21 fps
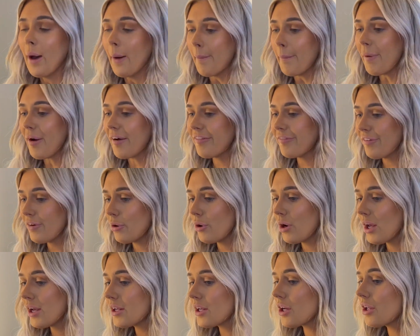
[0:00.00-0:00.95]
But I feel
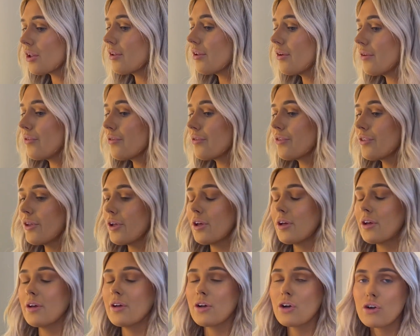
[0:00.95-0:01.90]
like
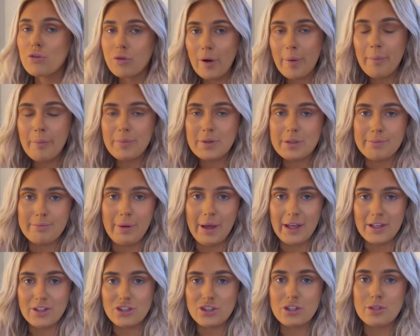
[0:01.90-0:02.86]
the crimped
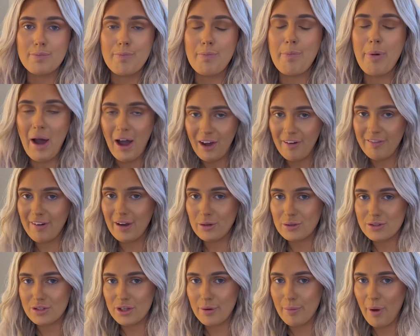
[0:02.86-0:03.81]
bits just puff out
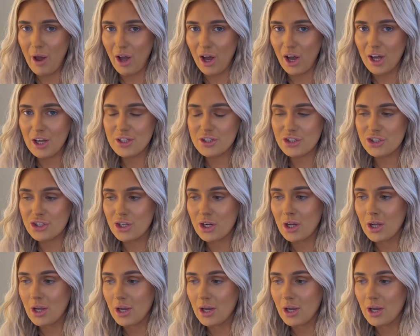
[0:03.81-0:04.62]
so much